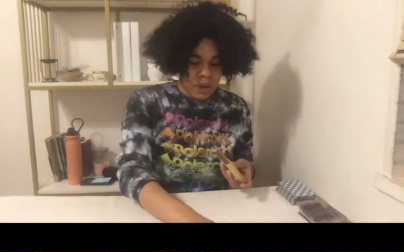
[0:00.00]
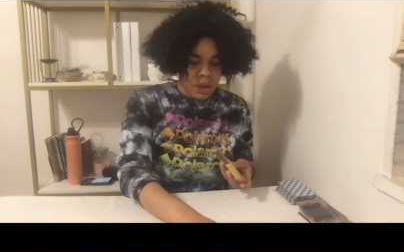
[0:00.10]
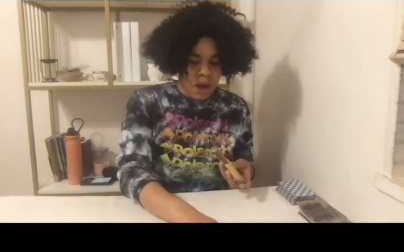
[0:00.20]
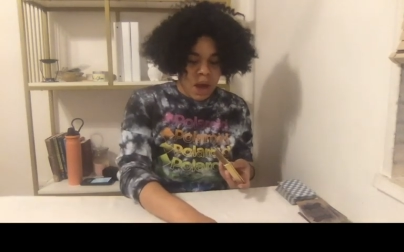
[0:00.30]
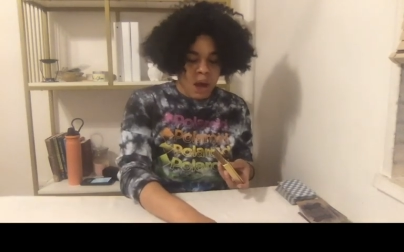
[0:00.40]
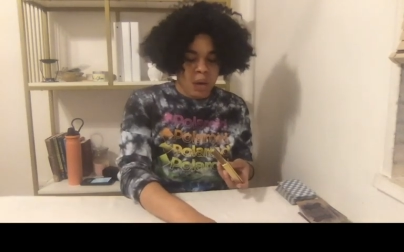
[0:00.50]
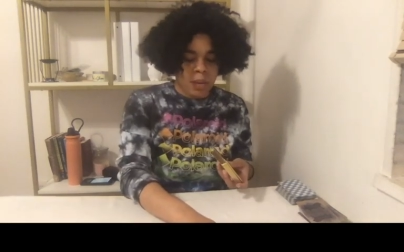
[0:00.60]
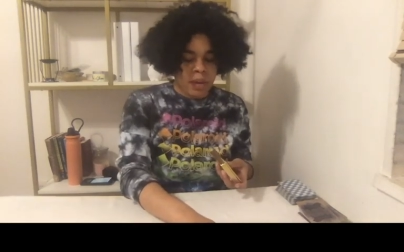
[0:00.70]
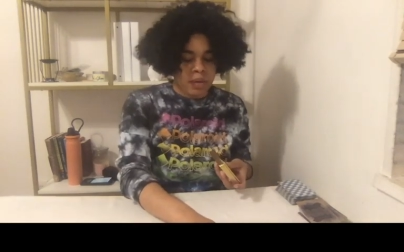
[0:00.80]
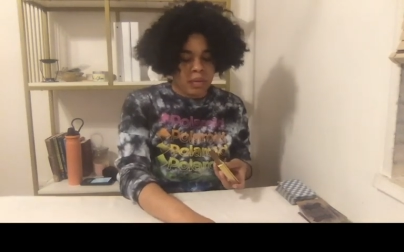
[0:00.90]

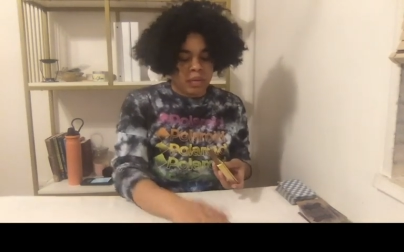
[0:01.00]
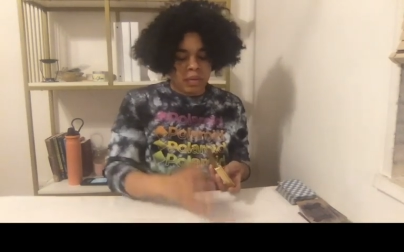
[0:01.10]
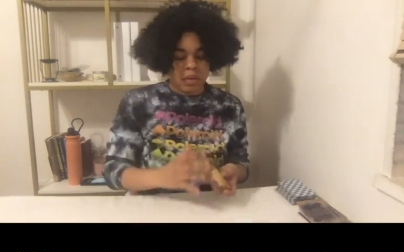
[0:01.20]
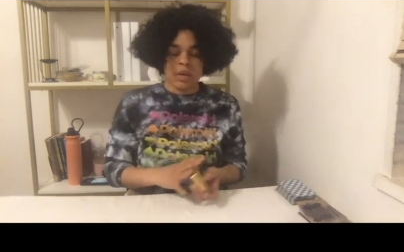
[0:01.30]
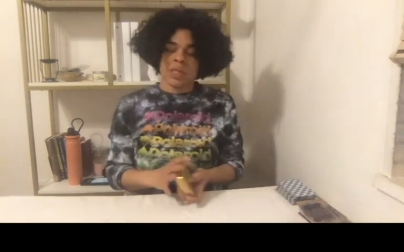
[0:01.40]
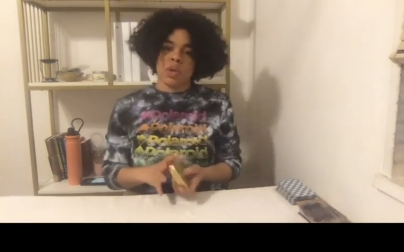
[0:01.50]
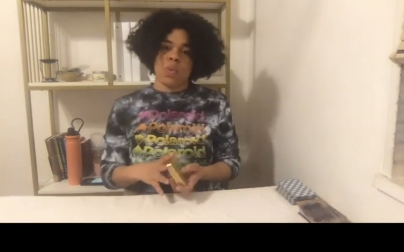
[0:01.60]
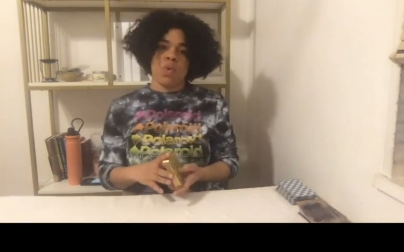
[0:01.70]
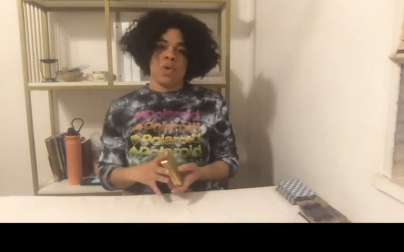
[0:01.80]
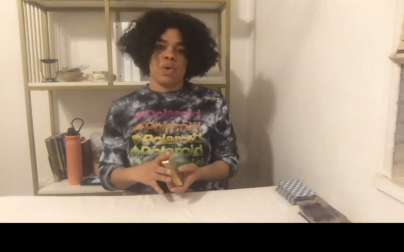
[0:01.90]
Aquaban. It's the
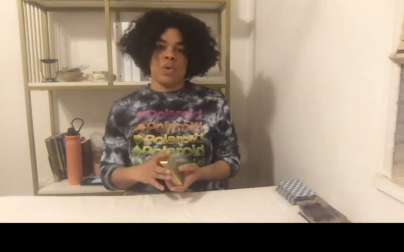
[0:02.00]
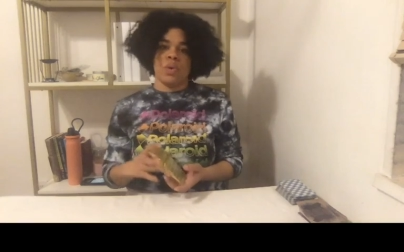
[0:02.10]
war horn.